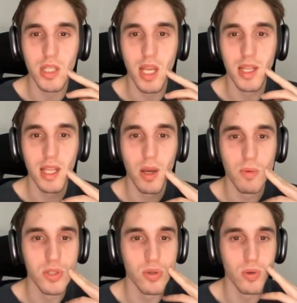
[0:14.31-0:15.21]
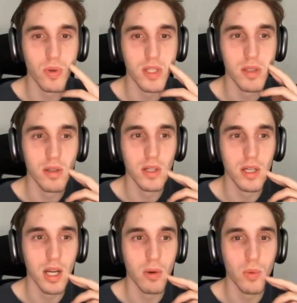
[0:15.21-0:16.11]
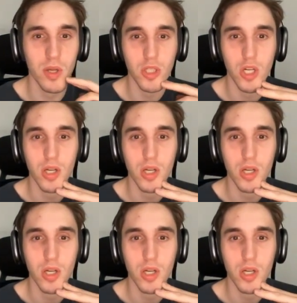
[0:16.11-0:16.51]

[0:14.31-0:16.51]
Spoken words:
and I was always kind of questioning